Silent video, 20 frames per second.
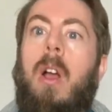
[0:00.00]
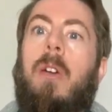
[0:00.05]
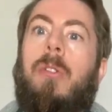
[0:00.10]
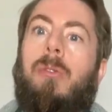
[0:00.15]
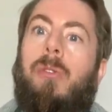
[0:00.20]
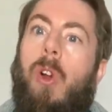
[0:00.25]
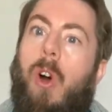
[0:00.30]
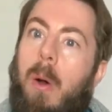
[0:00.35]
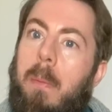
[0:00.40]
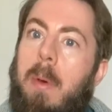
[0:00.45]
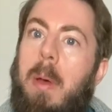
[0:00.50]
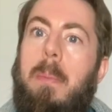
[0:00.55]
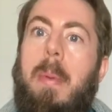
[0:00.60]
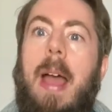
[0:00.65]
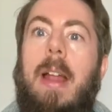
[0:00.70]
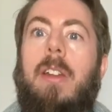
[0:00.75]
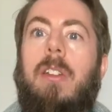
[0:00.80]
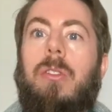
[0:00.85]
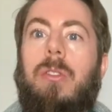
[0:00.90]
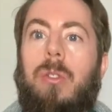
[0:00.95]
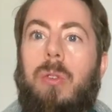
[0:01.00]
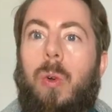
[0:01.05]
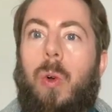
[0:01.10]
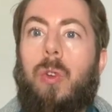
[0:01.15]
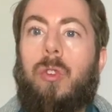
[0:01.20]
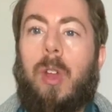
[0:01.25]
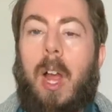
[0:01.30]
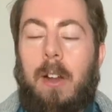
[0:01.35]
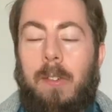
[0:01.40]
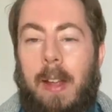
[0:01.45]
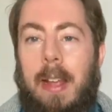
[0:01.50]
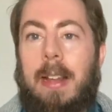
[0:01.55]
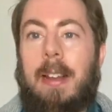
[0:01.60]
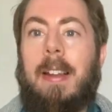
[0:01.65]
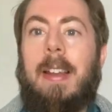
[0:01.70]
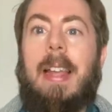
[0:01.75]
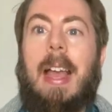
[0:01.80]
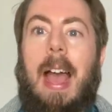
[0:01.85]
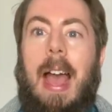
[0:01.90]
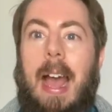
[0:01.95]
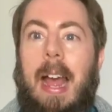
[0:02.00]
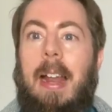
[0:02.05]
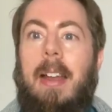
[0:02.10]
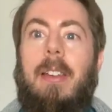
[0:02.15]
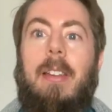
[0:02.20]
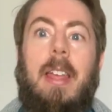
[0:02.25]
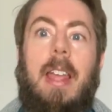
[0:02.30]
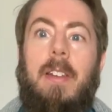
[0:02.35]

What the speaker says: from Pen and Sword directly and,